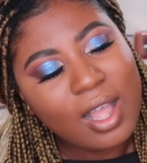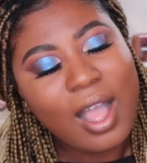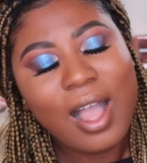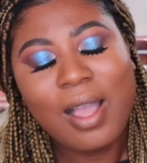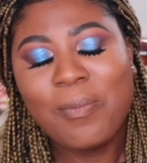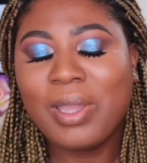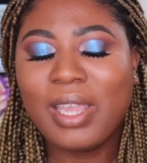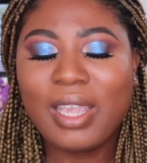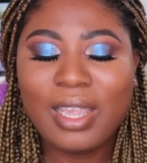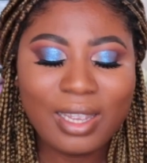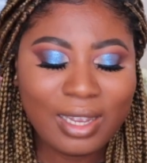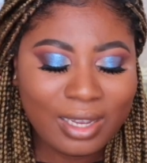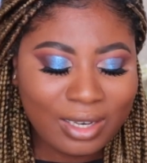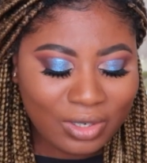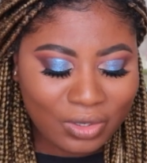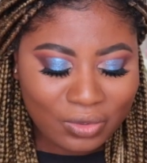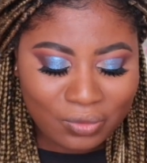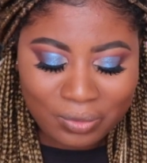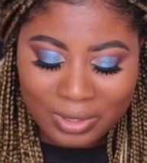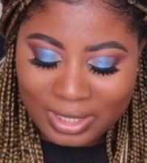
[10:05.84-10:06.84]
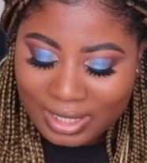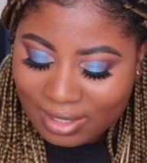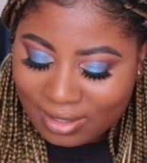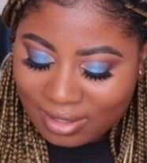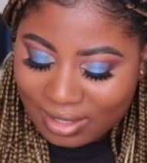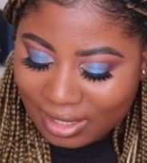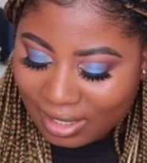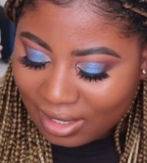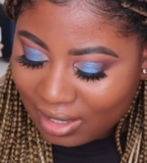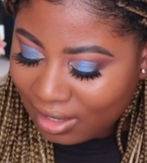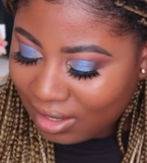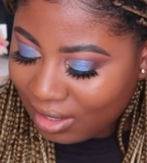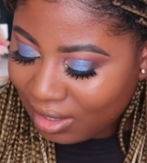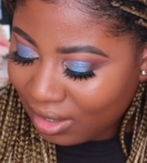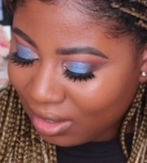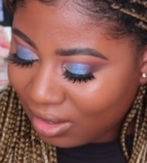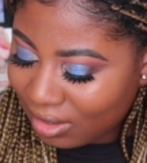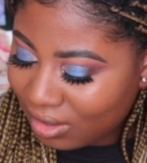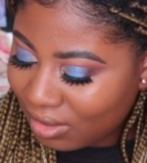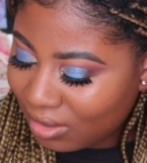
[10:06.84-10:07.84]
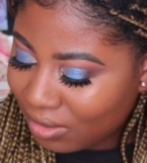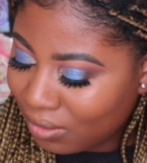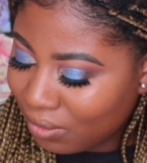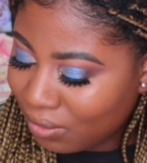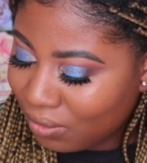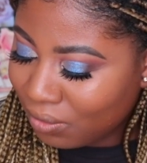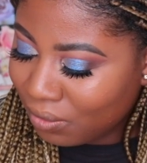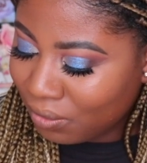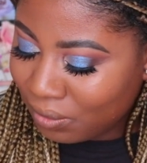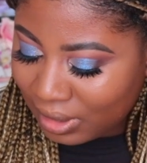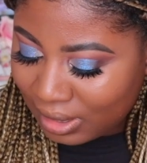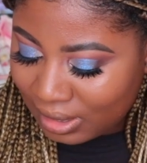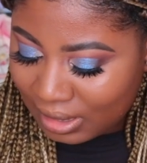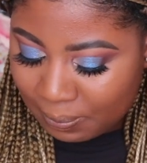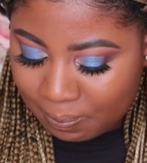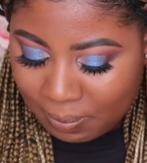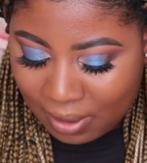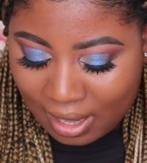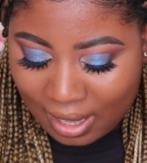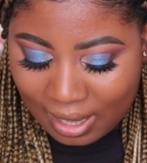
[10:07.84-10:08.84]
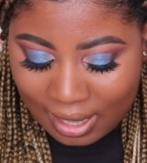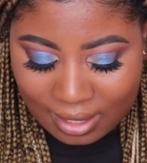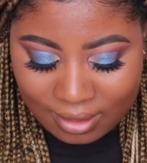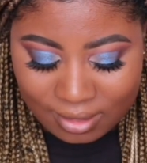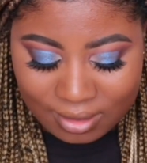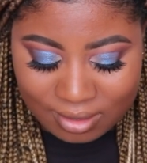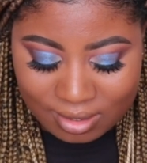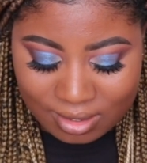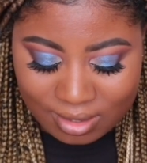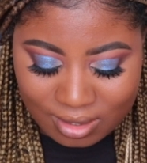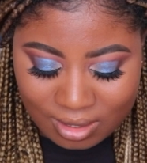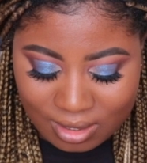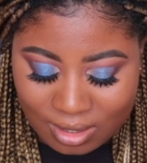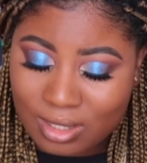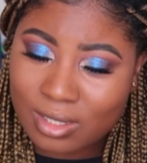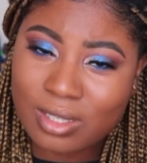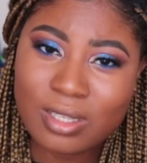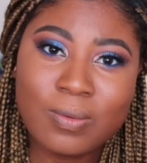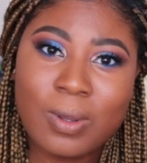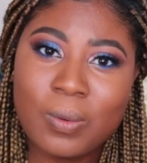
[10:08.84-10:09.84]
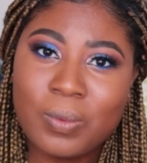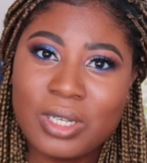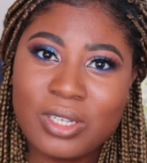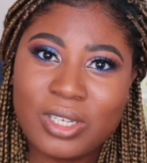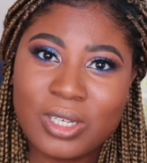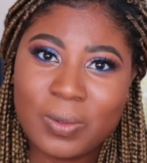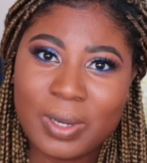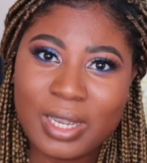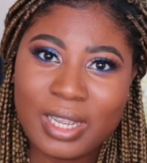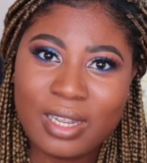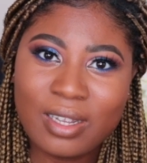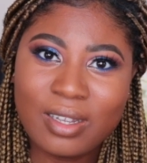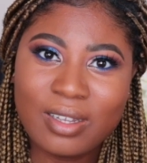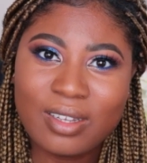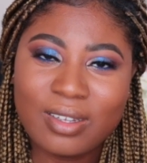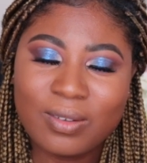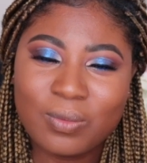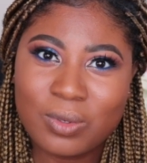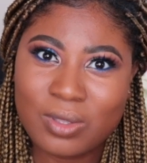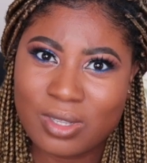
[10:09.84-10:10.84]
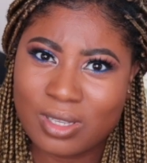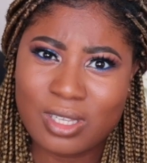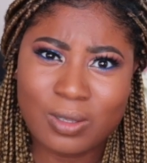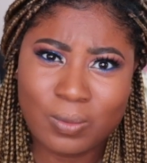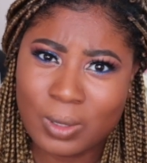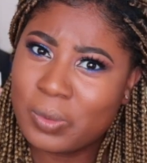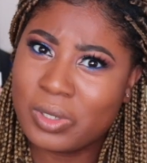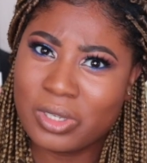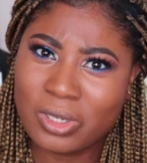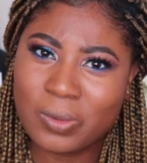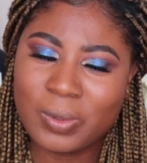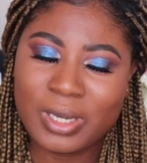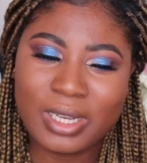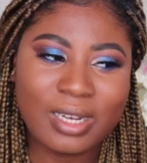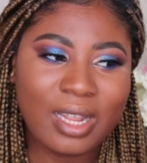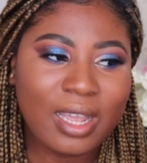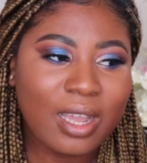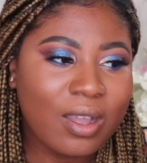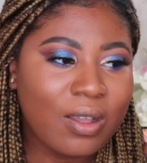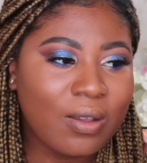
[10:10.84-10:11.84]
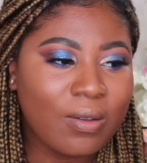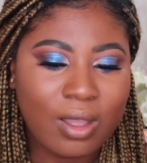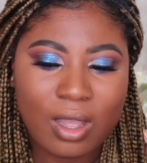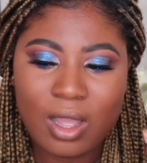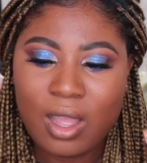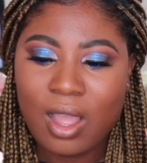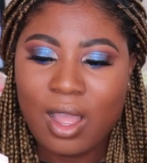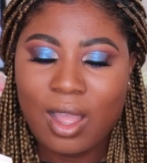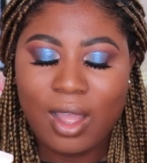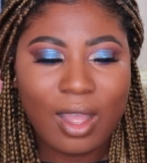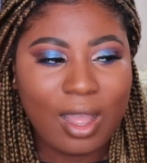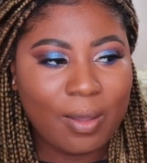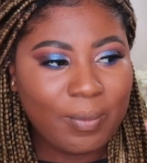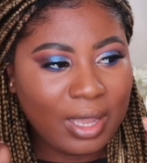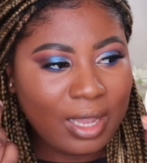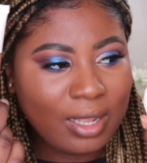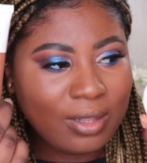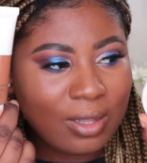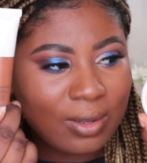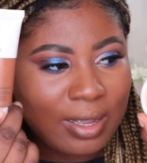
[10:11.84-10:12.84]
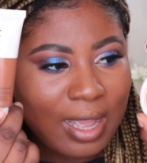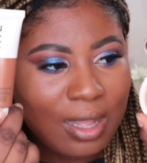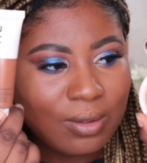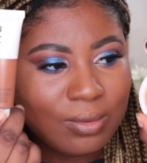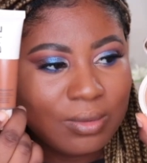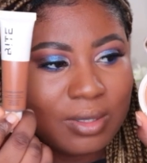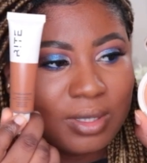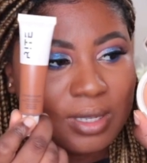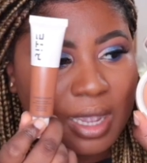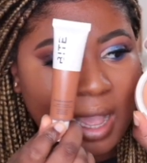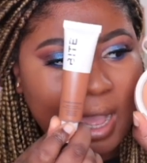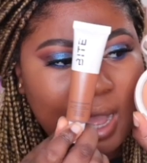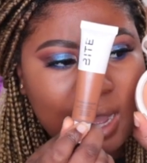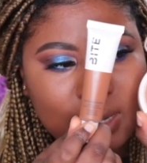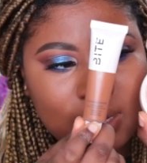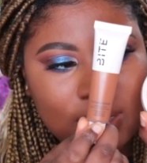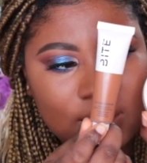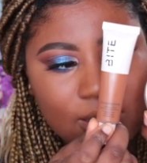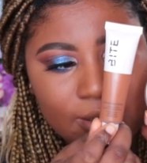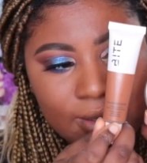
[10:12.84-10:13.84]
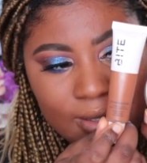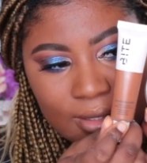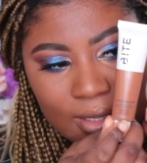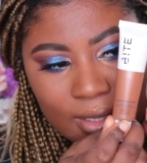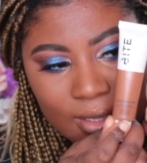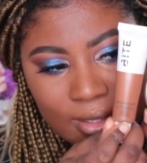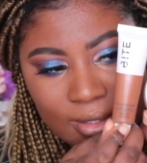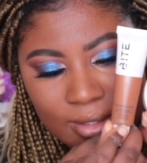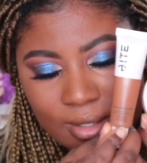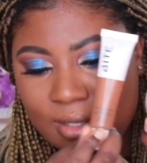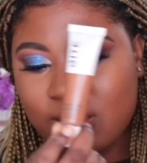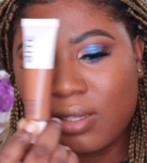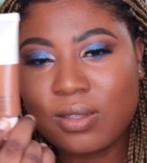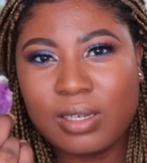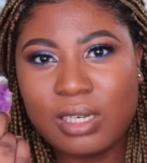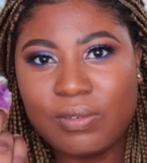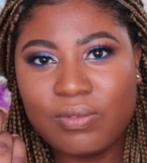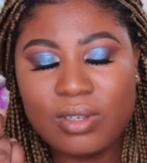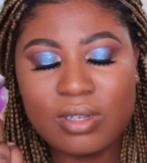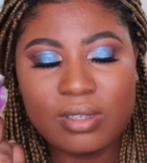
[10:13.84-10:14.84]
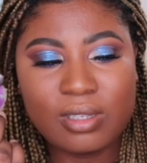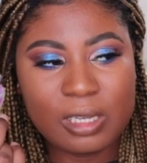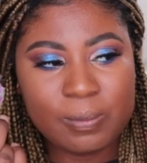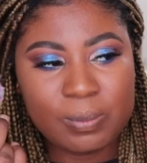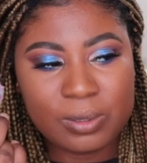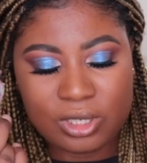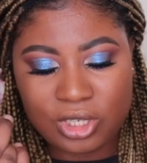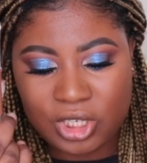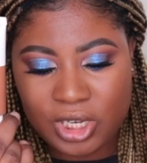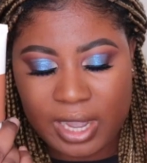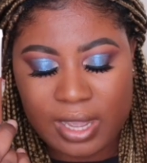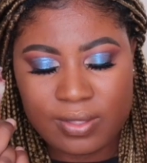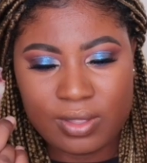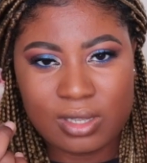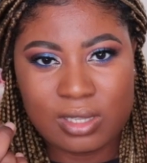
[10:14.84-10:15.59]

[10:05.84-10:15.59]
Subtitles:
I mean, really, but this is what we're doing. This is what we're doing now. I mean, look how dark this is. This is not even the deepest shade.